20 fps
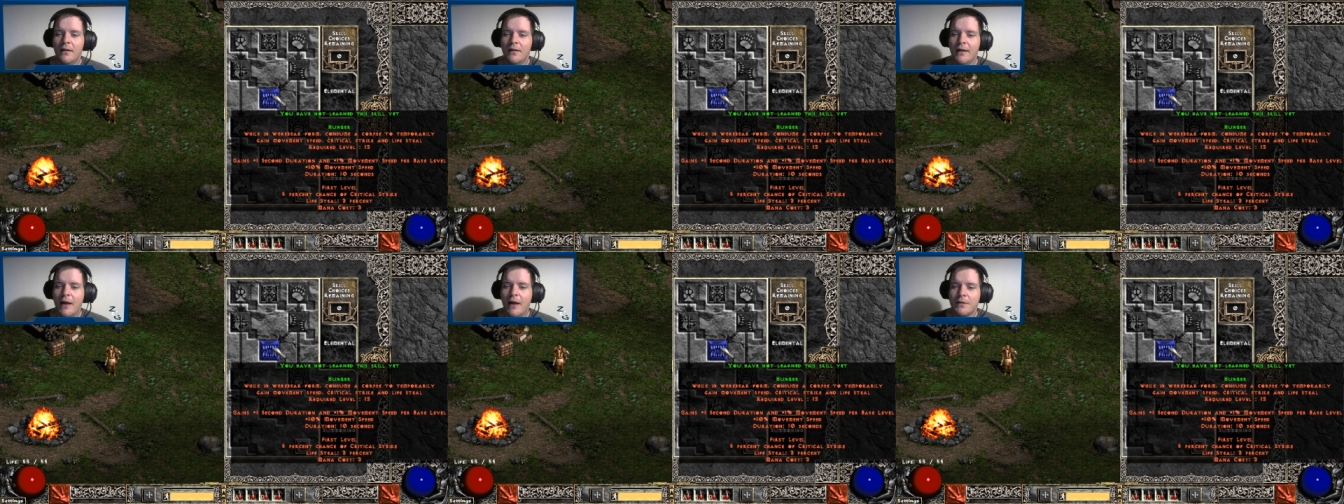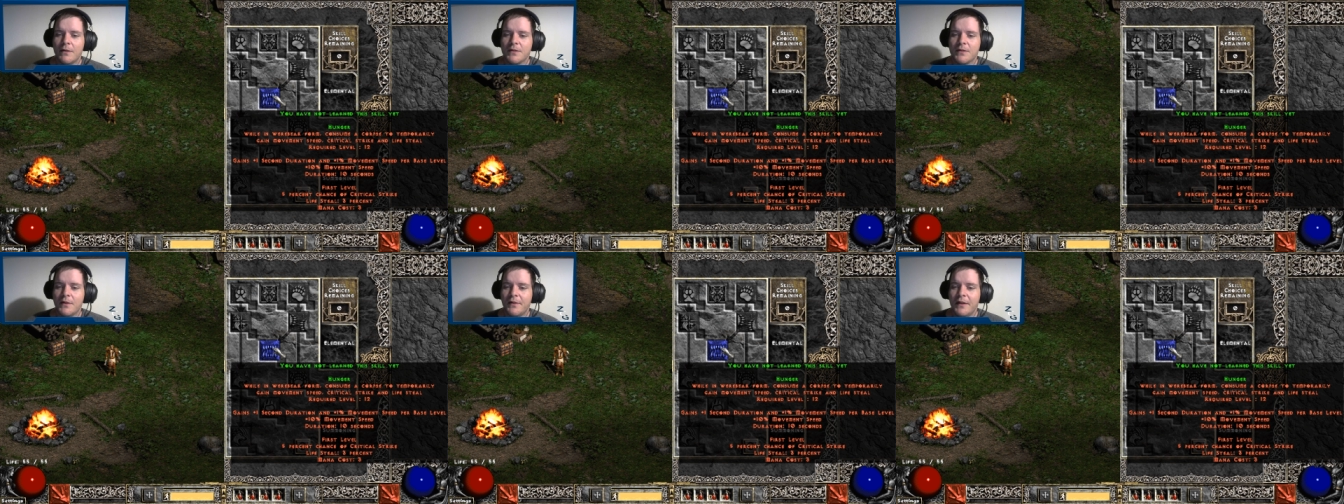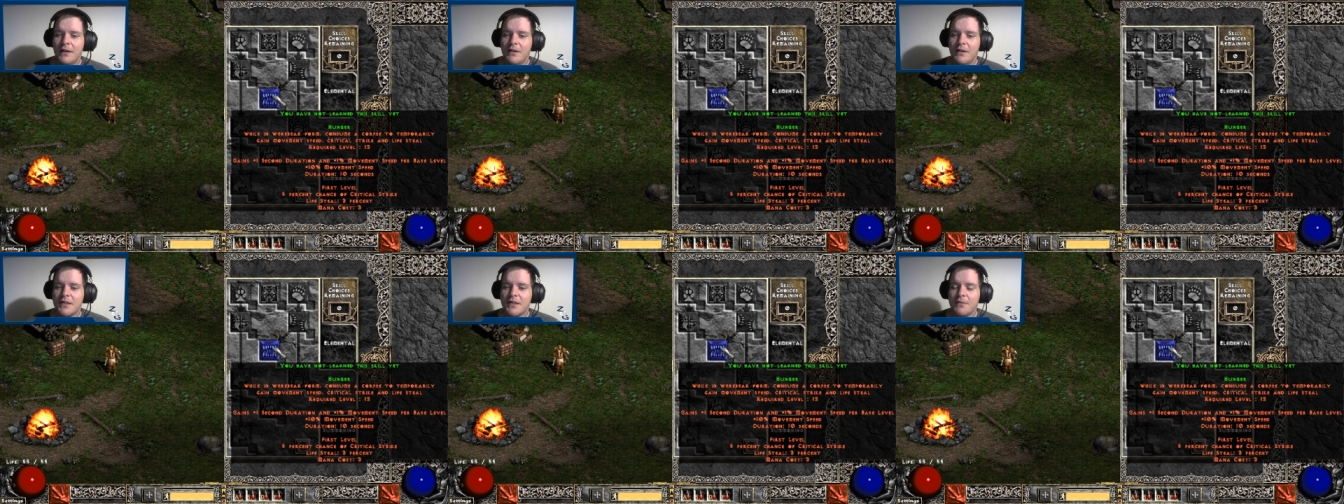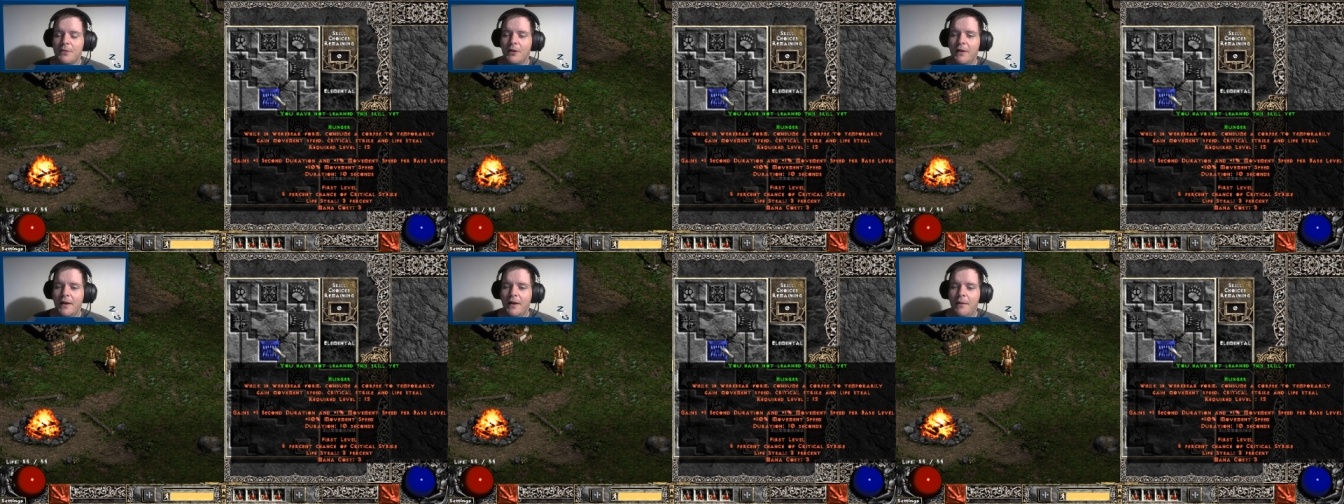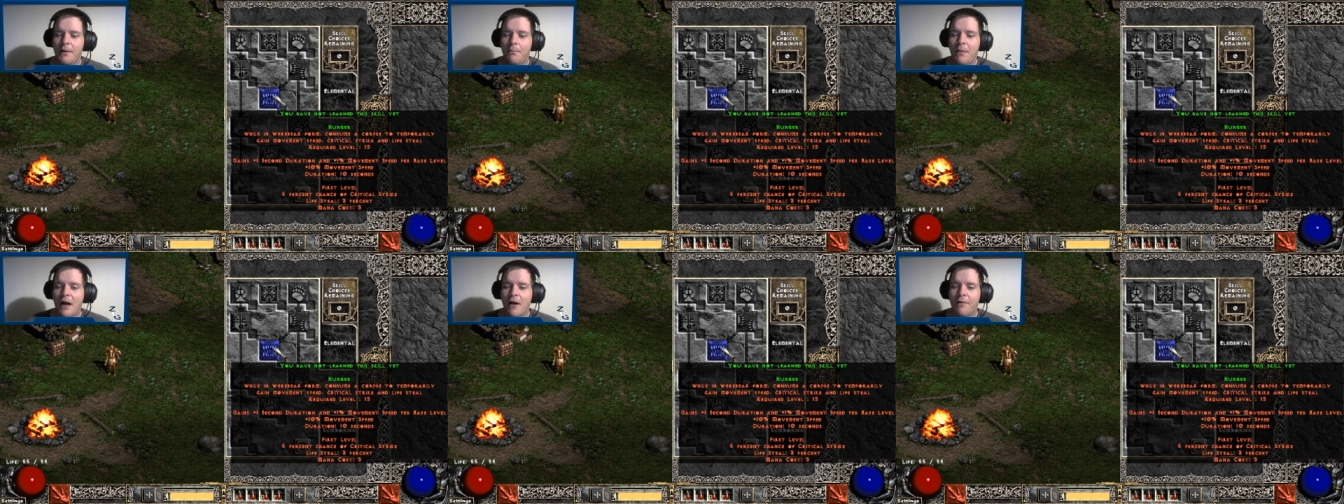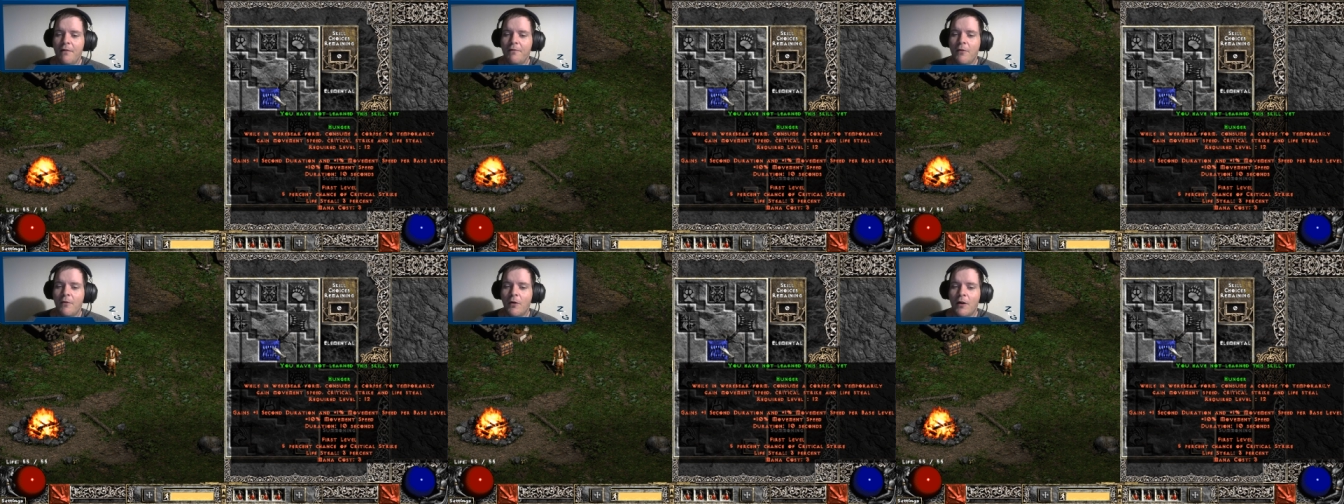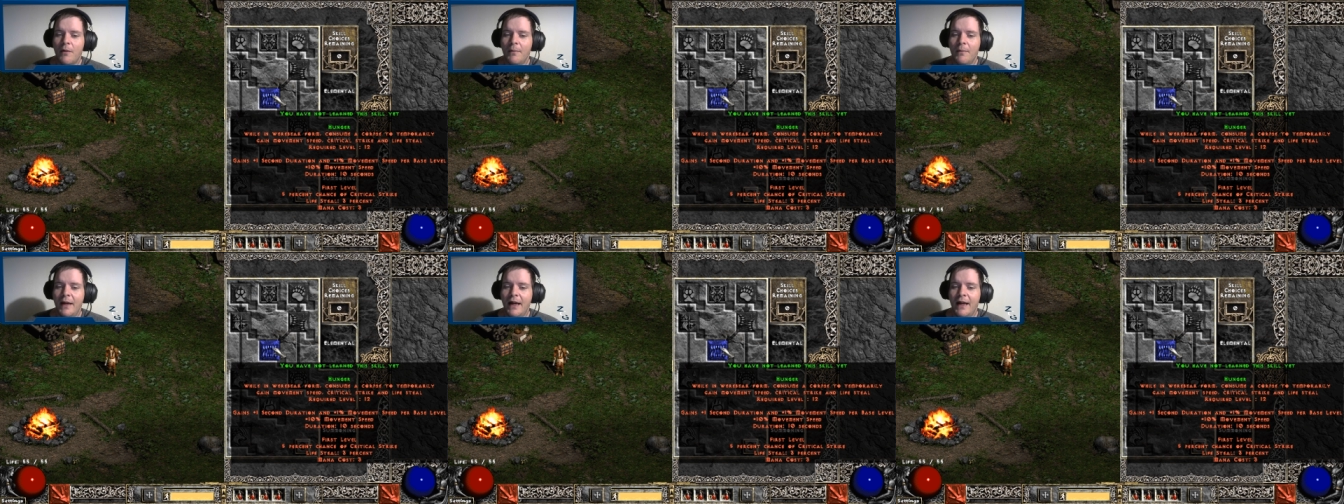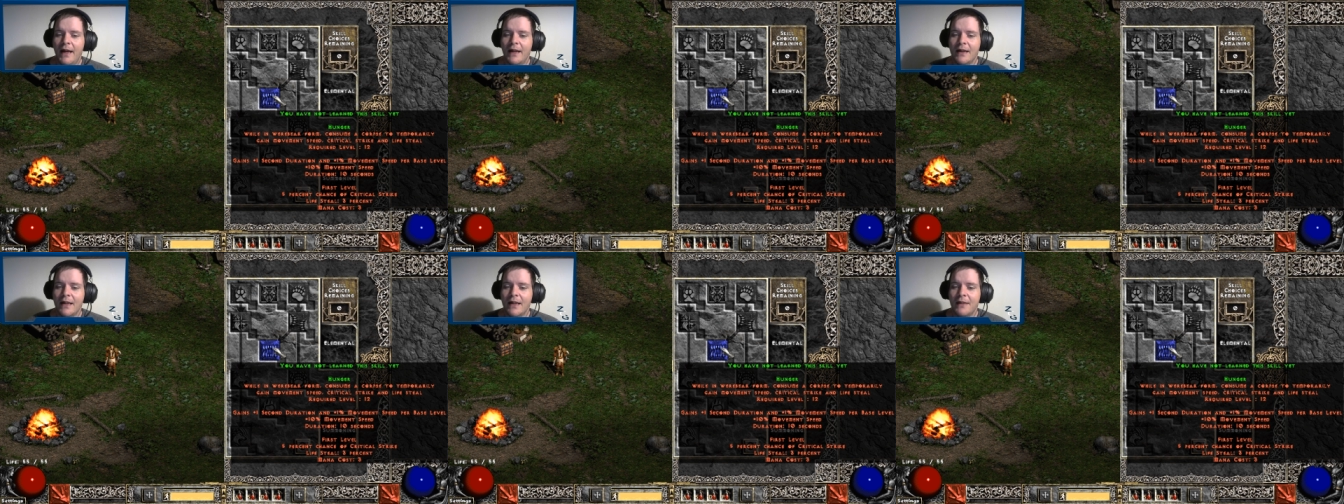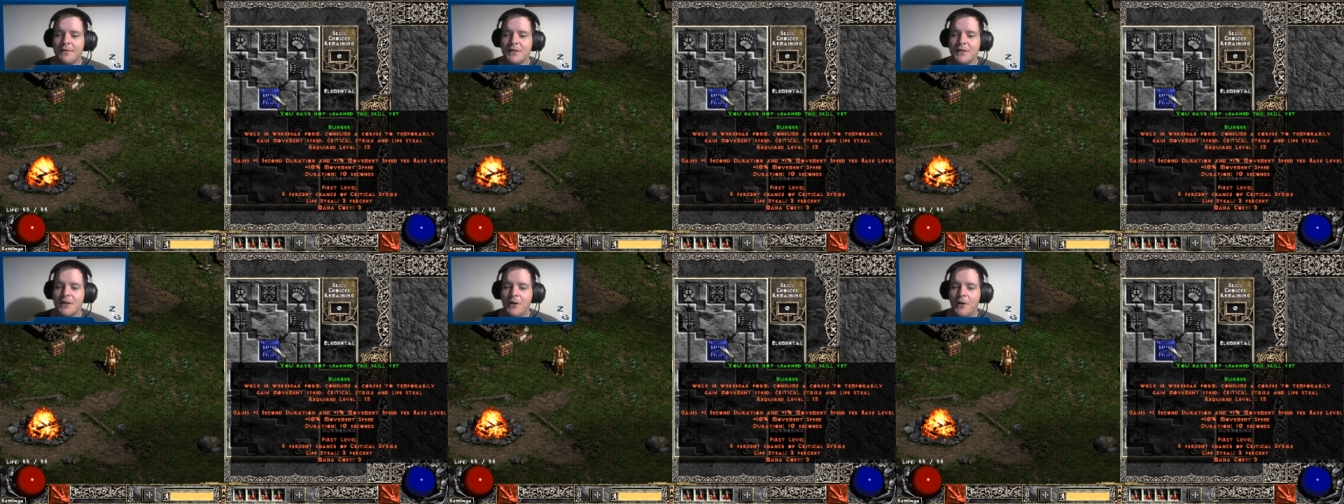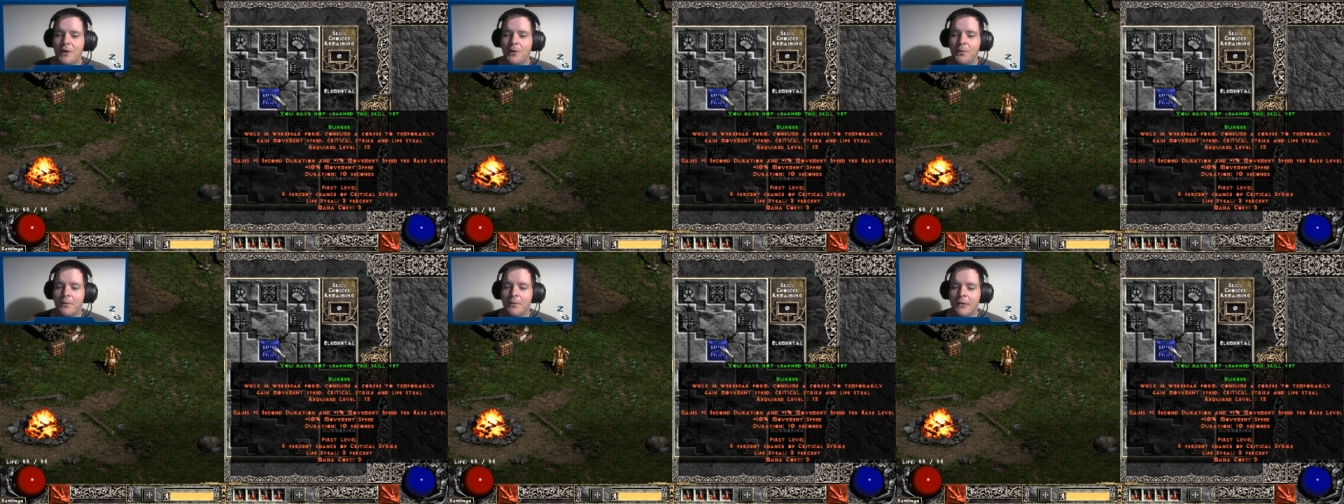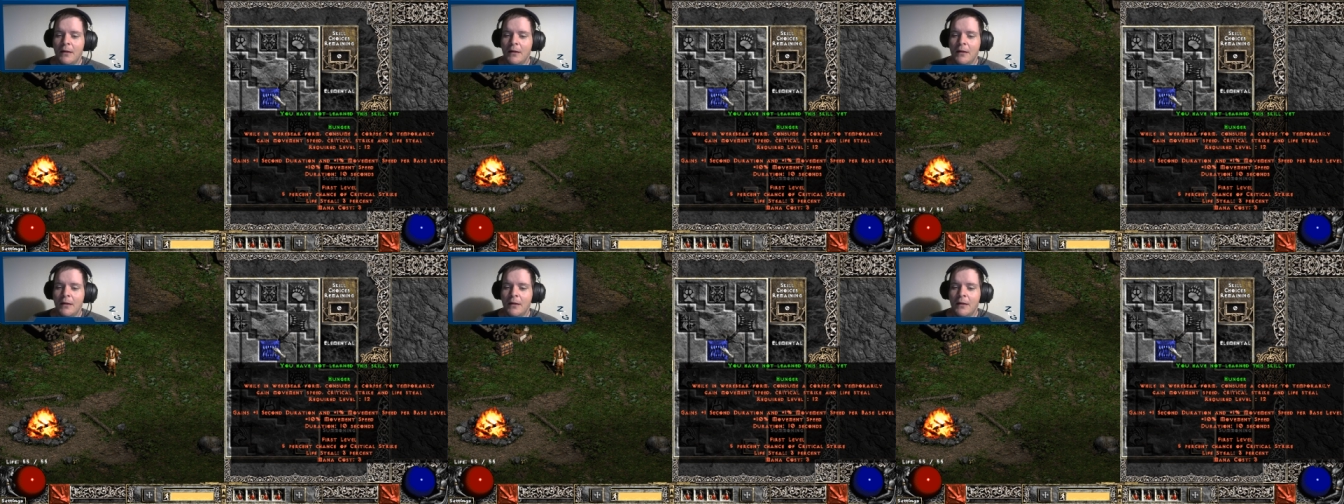Now it's only usable in bear form and gives you